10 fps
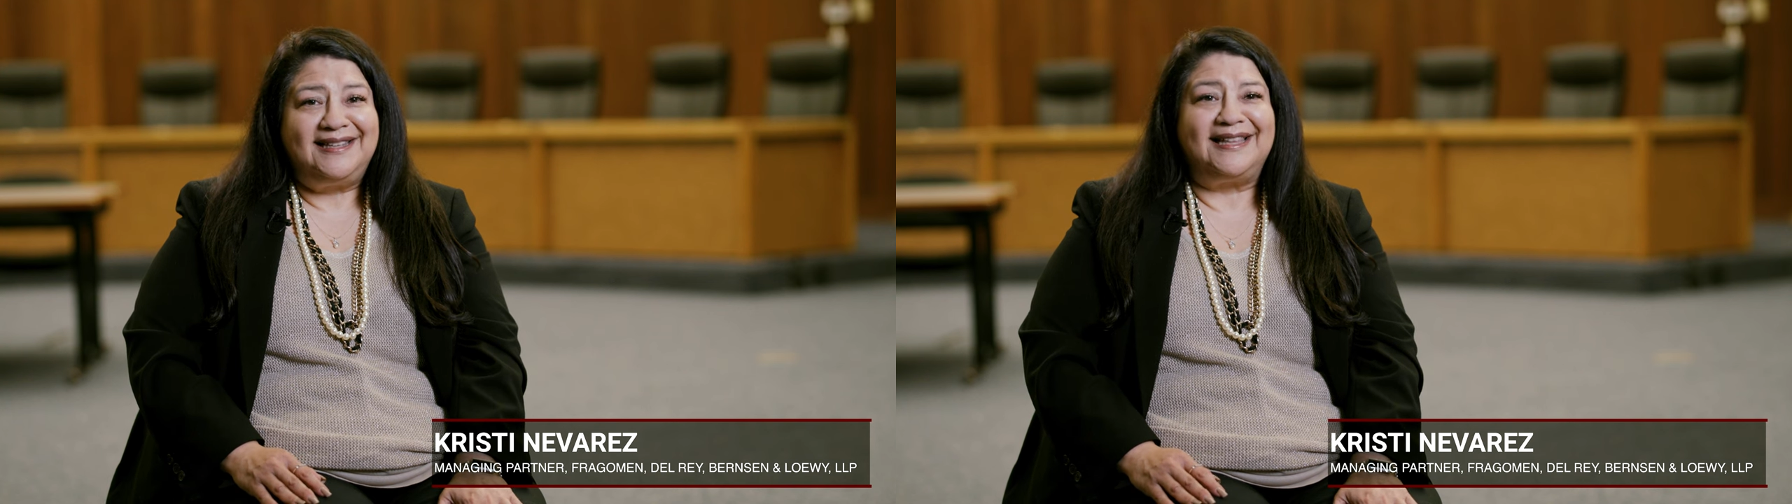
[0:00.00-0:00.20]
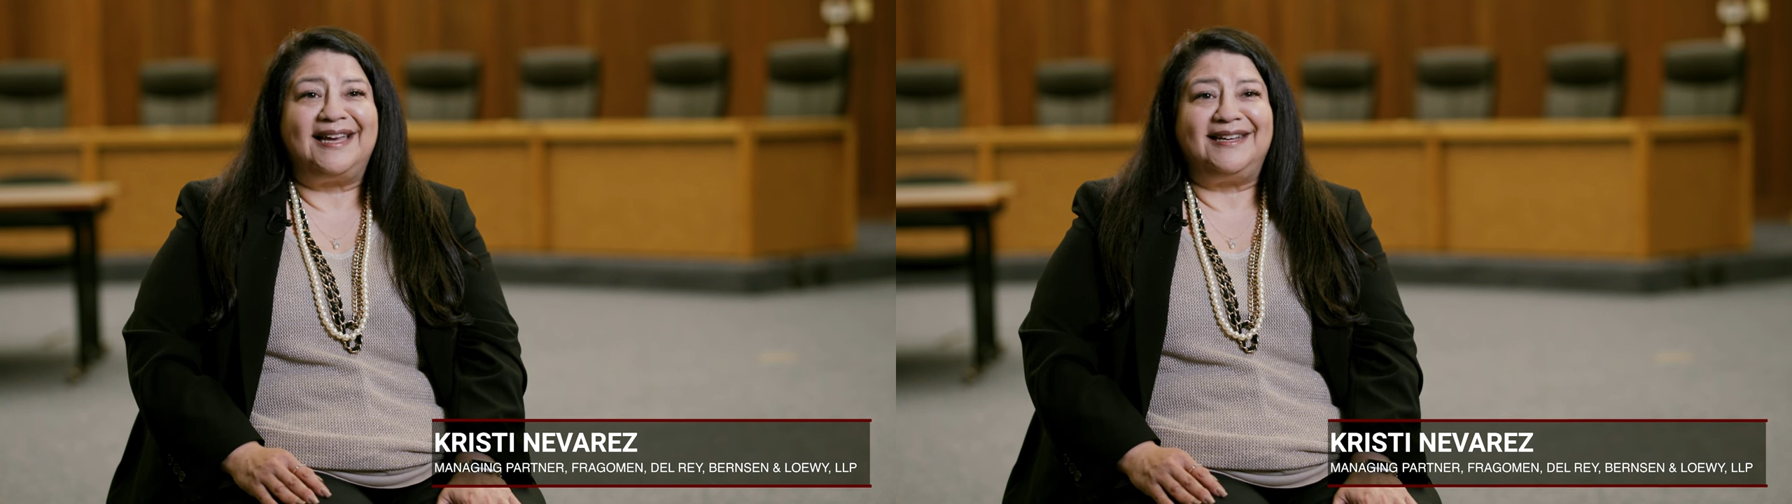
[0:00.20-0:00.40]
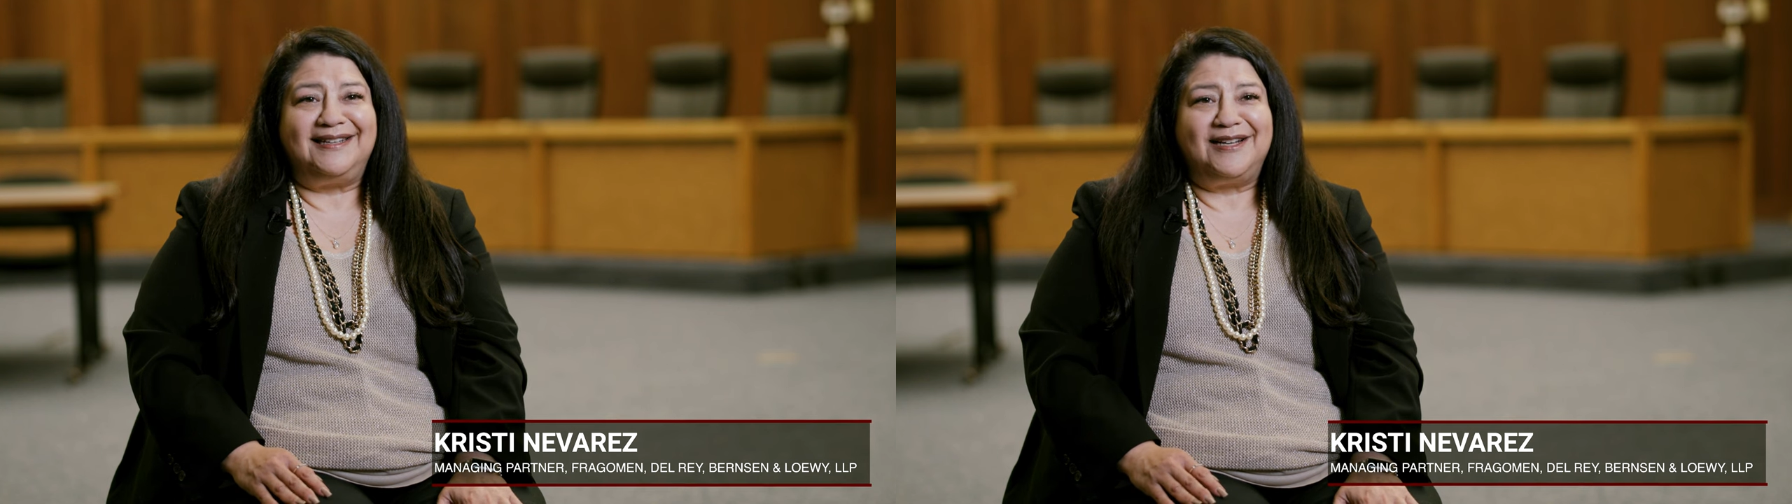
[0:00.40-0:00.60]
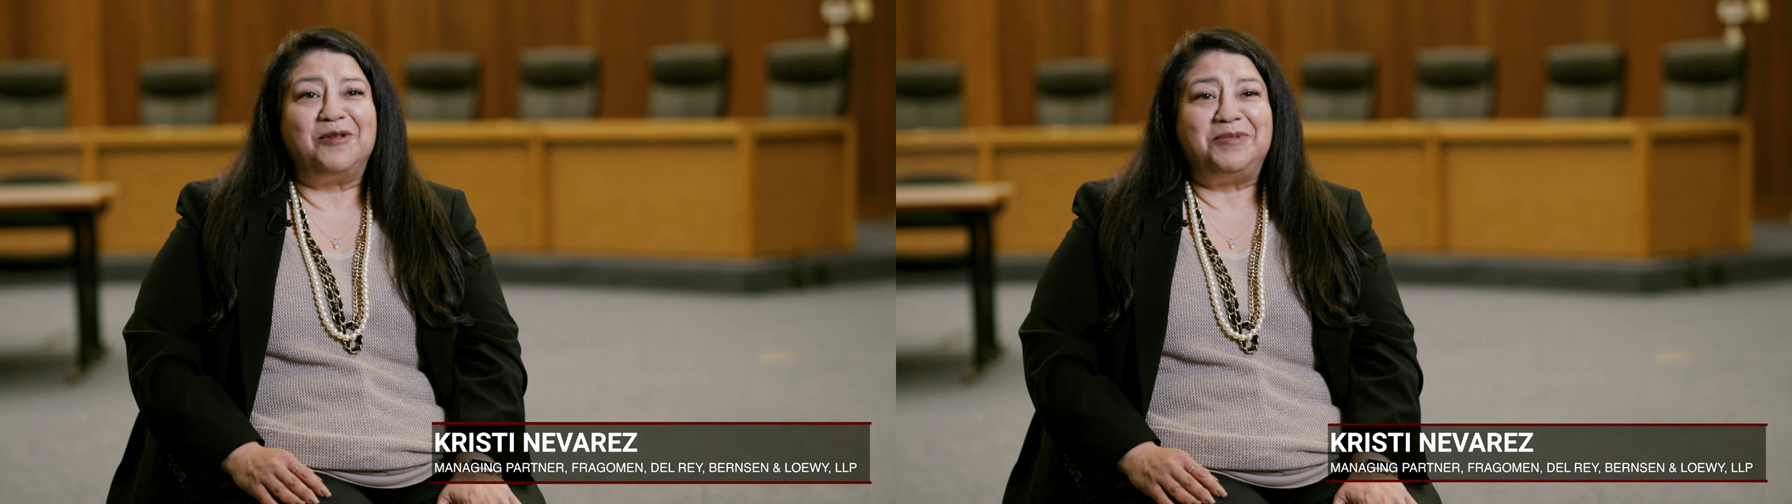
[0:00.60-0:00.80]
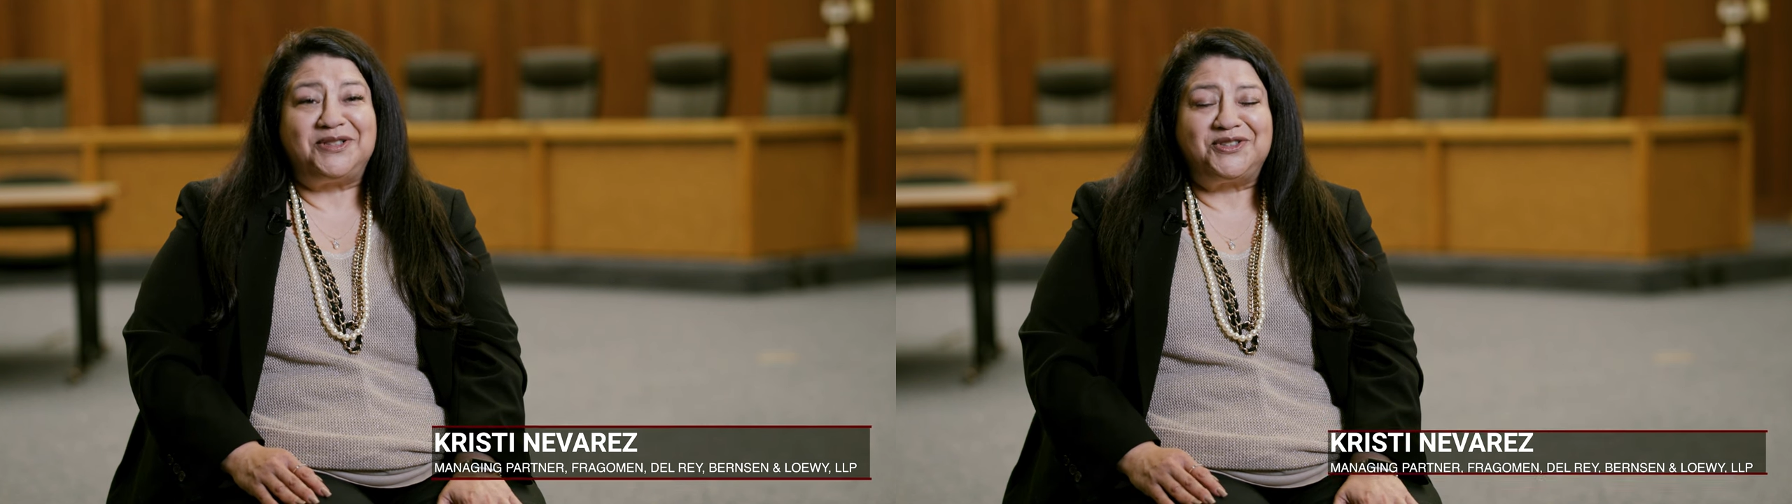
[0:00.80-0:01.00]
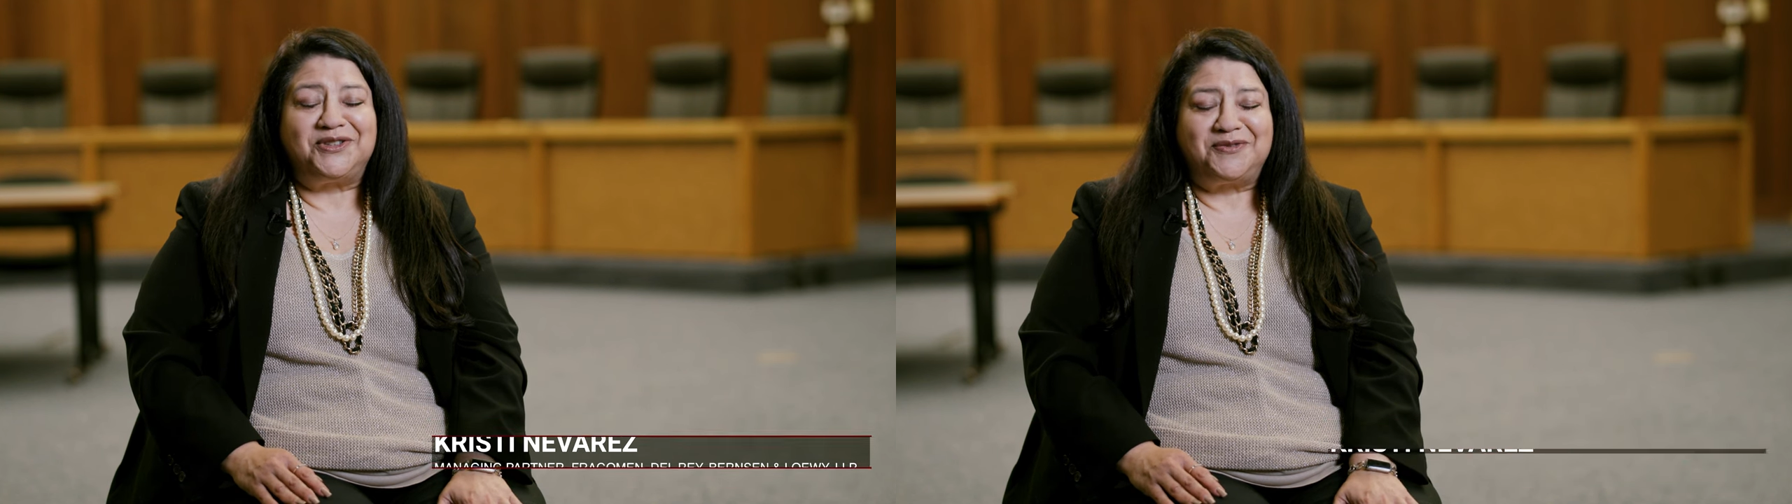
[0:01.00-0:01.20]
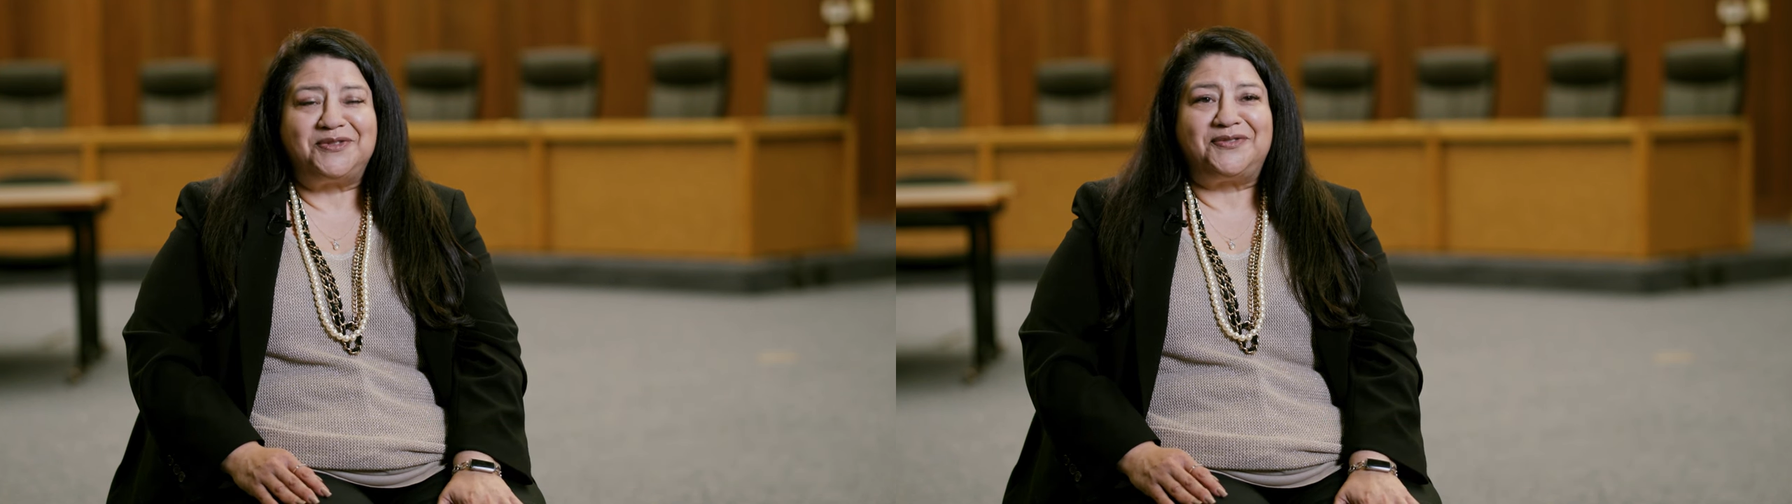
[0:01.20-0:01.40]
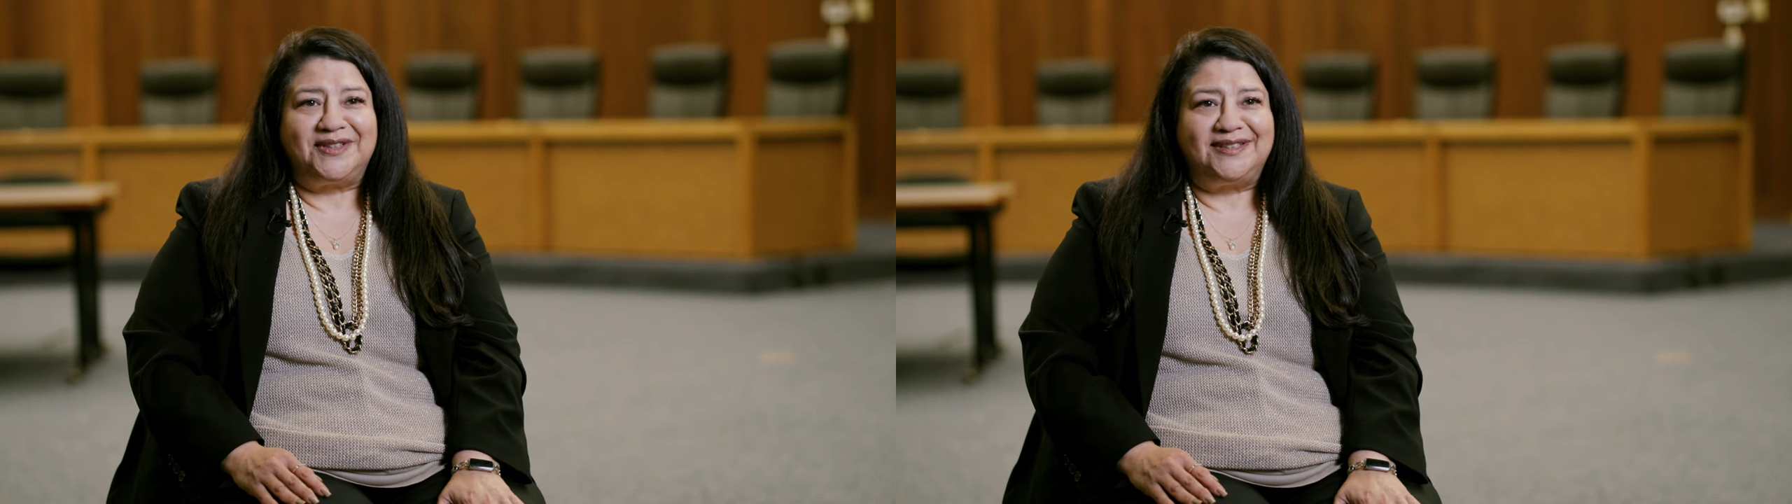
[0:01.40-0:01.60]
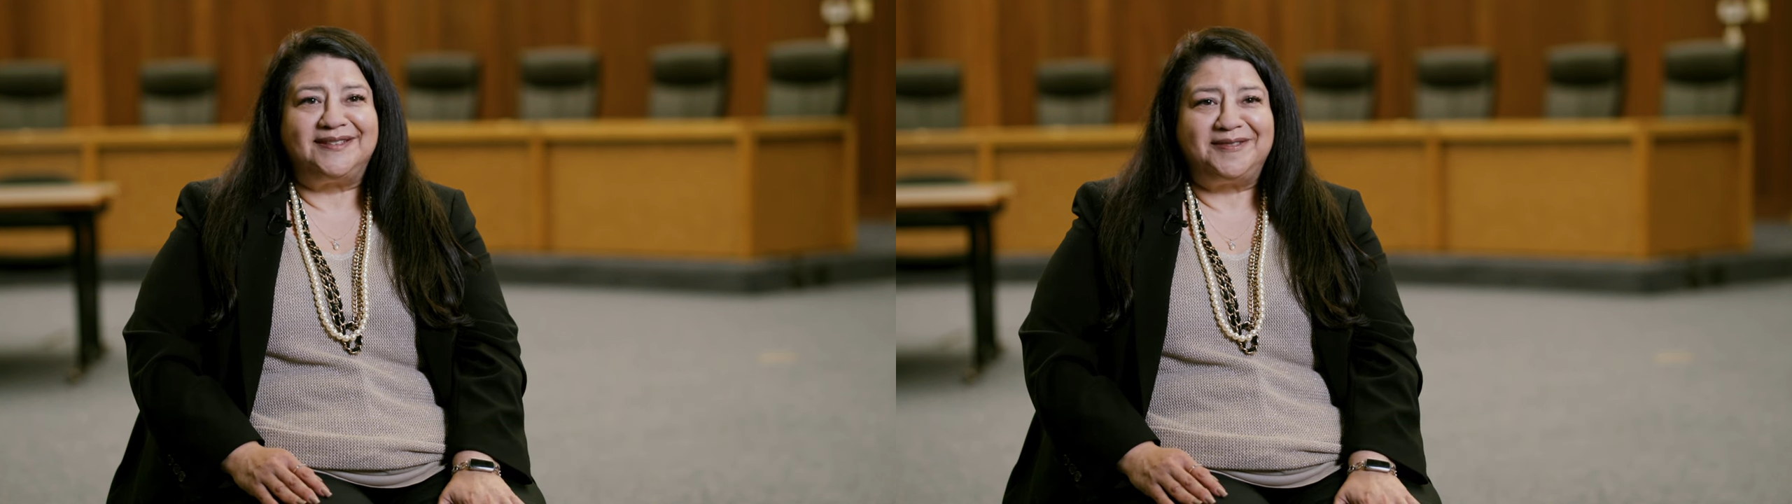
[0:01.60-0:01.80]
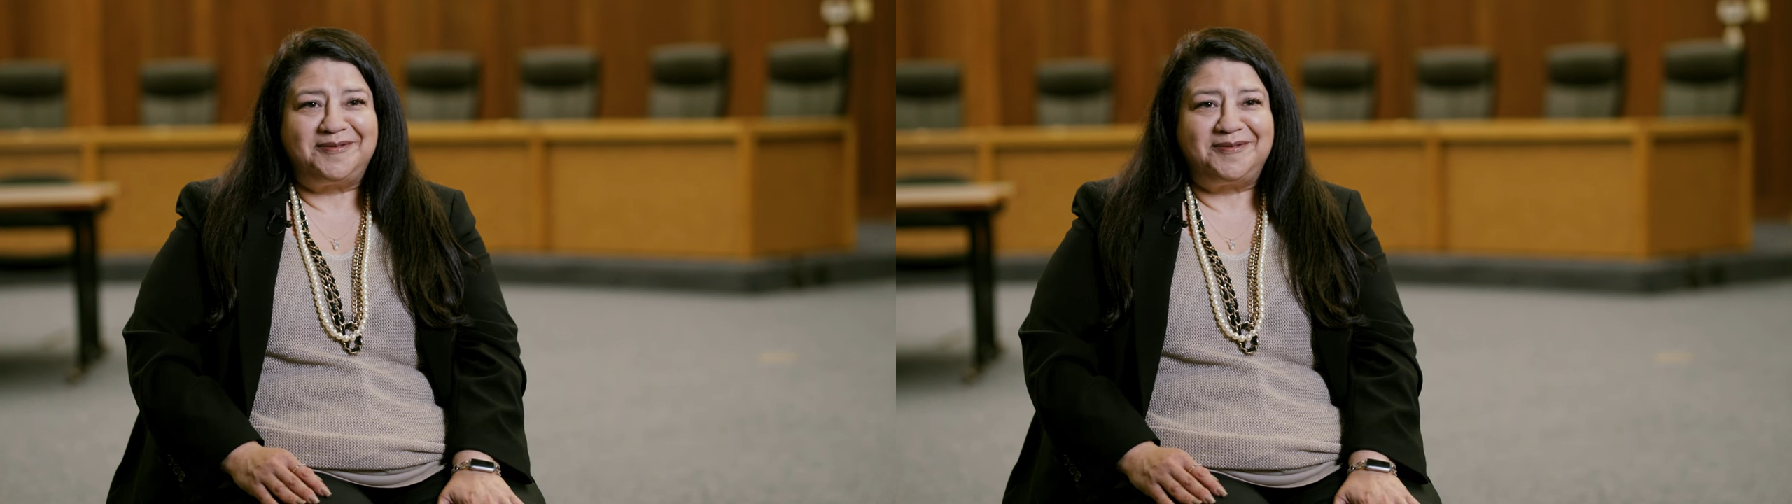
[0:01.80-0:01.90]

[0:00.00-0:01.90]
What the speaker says: that I'll be sure to fulfill.